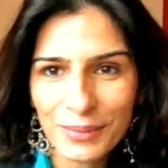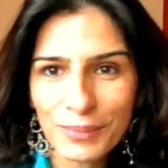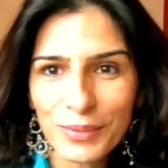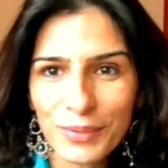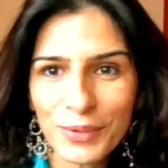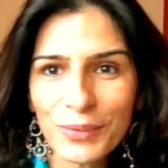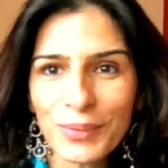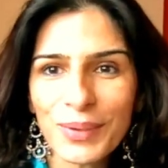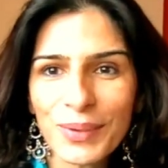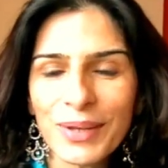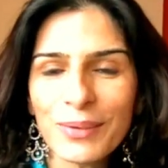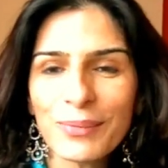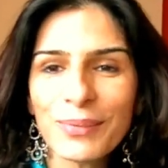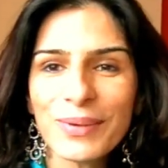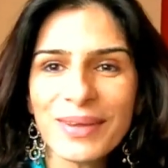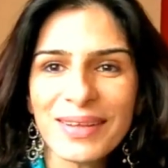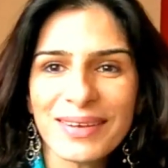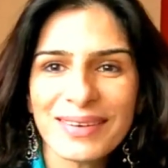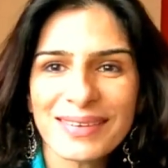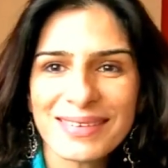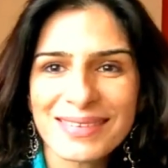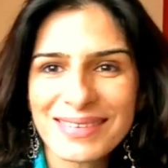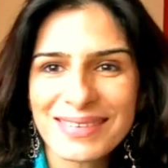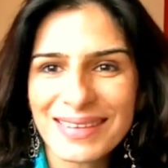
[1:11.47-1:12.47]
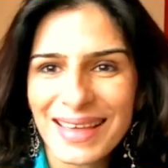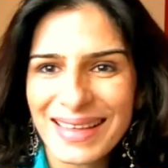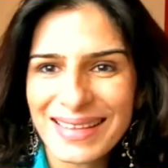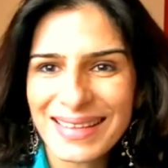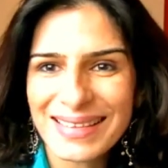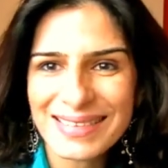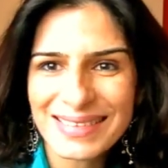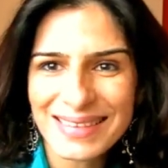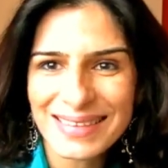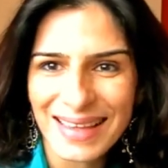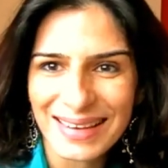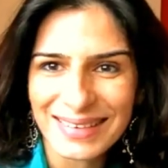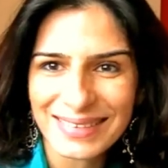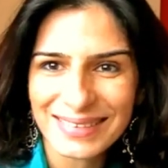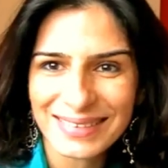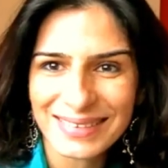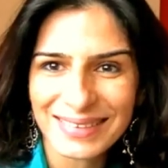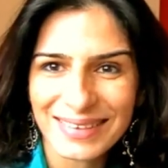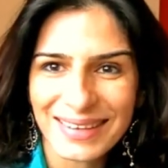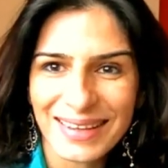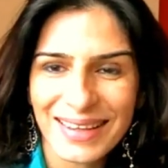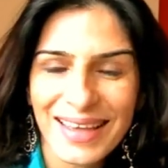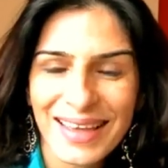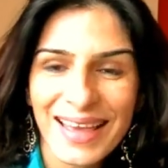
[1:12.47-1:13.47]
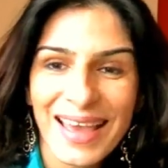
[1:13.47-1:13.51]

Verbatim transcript: between Venus and Saturn